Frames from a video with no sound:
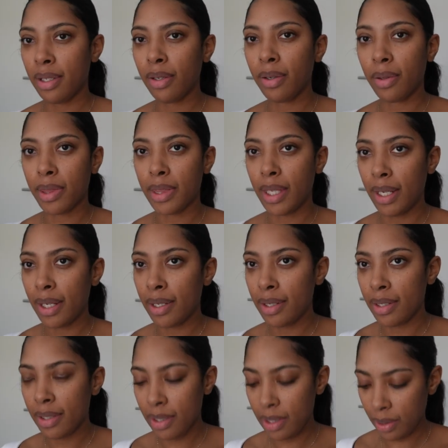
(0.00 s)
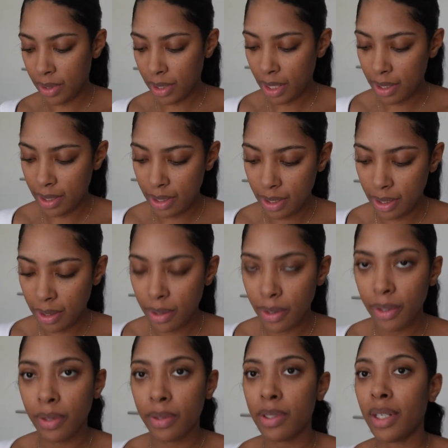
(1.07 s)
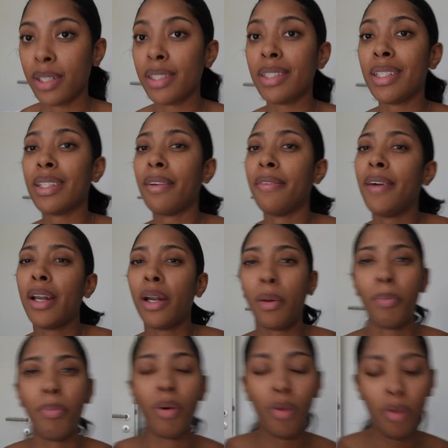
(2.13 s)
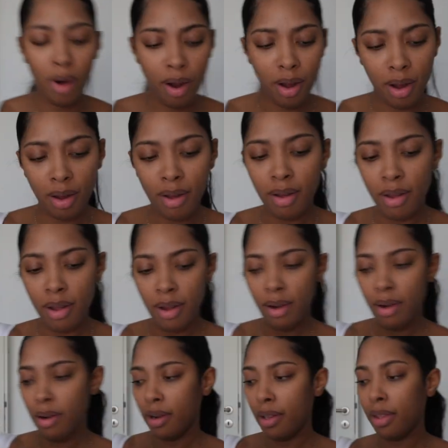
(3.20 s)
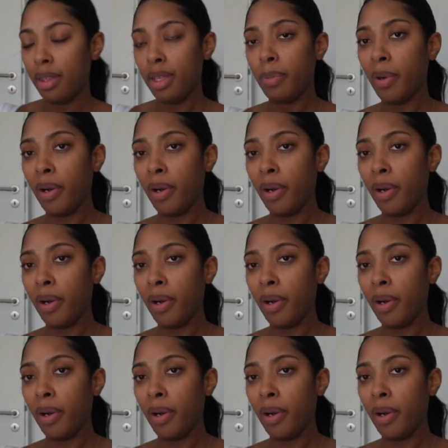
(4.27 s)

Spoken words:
a little thin, so it's kind of see-through. So I just need to find a bra, or the